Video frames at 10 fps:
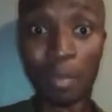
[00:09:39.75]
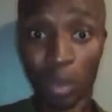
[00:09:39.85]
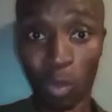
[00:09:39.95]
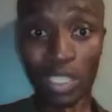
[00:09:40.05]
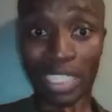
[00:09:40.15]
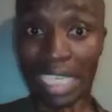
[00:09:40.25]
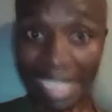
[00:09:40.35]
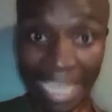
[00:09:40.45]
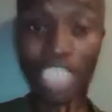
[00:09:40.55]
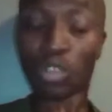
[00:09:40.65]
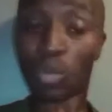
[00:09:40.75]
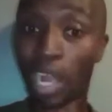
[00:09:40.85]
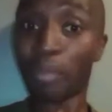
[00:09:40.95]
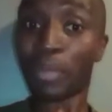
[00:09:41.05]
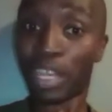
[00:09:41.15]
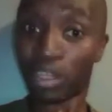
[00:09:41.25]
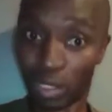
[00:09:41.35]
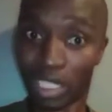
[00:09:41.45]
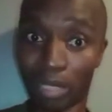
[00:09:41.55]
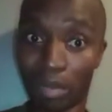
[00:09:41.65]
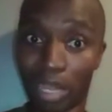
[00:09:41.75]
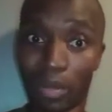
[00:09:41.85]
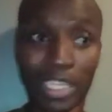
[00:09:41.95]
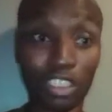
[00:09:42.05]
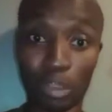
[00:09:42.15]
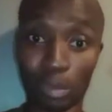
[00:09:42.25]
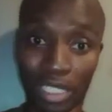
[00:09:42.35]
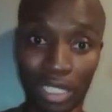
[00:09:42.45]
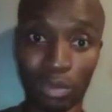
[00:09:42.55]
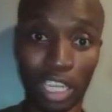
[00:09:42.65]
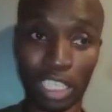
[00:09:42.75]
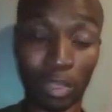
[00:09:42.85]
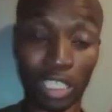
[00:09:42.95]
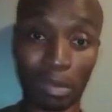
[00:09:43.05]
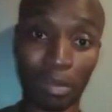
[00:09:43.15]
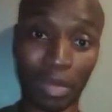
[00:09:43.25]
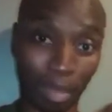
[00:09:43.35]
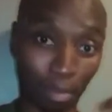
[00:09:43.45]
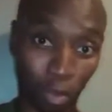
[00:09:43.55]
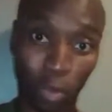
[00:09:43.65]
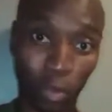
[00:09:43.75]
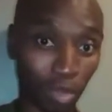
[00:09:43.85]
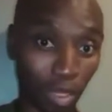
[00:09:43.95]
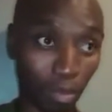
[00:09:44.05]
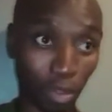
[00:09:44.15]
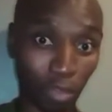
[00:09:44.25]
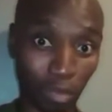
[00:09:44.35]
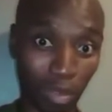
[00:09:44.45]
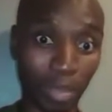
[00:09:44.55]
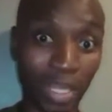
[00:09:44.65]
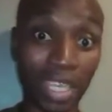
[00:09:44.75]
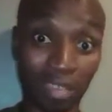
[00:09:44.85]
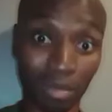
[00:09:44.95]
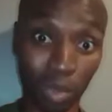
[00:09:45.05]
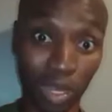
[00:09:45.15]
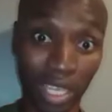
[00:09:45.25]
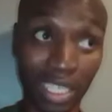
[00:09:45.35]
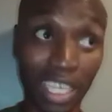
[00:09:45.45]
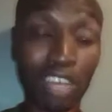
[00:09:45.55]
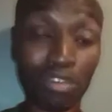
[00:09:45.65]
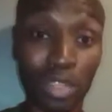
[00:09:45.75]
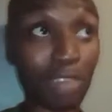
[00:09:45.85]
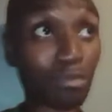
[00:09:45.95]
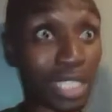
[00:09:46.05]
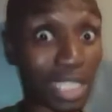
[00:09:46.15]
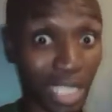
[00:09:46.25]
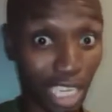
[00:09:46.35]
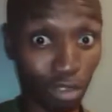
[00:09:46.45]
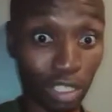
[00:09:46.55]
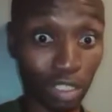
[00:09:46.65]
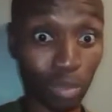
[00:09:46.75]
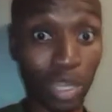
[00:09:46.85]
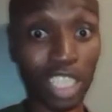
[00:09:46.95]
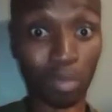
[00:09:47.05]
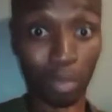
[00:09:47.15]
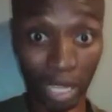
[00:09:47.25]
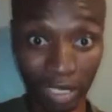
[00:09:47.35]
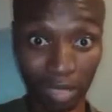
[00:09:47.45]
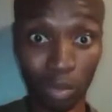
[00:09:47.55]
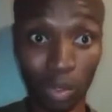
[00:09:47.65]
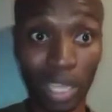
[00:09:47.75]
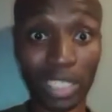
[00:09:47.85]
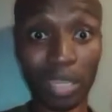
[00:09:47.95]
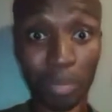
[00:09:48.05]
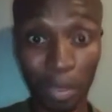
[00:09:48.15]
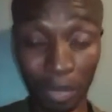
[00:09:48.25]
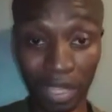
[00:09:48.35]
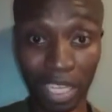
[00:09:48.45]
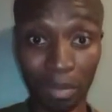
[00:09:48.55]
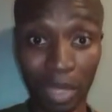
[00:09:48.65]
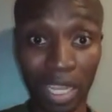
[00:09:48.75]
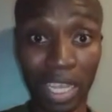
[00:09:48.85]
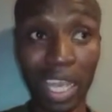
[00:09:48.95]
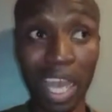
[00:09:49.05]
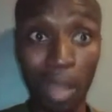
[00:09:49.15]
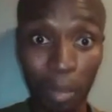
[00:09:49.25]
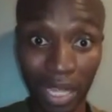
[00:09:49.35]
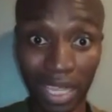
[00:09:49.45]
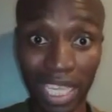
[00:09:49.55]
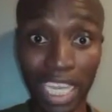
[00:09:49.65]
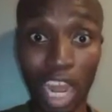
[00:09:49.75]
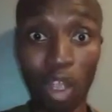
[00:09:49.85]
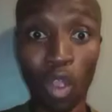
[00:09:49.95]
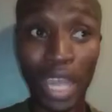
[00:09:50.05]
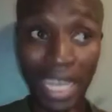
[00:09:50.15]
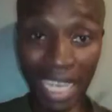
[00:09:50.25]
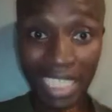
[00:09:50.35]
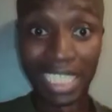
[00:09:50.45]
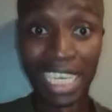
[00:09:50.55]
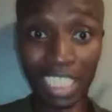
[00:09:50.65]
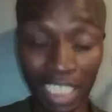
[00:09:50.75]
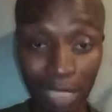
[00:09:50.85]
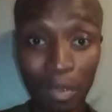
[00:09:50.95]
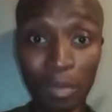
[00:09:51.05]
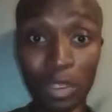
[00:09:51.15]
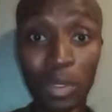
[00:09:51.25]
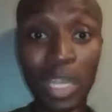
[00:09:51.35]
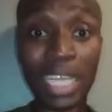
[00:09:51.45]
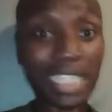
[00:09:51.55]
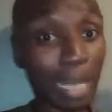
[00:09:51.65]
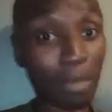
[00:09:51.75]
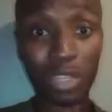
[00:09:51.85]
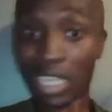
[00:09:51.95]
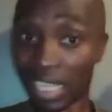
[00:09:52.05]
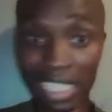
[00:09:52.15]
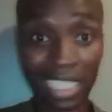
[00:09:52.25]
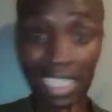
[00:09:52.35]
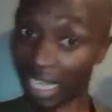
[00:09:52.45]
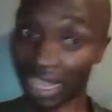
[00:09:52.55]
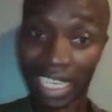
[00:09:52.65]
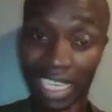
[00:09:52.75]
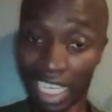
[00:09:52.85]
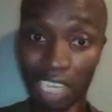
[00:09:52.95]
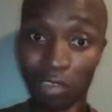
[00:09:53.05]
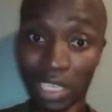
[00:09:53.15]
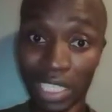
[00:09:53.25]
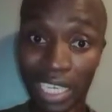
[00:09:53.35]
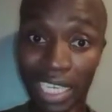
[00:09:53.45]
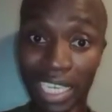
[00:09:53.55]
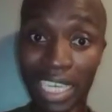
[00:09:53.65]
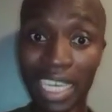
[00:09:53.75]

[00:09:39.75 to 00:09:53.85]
because it has to come back to Zimbabwe, it has to be in Zim dollars, because remember they borrow from the bank in Zim dollars, so they have to sell US dollars, buy Zim dollars, and pay back that money. But then now, as the Zimbabwean dollar keeps on strengthening every day,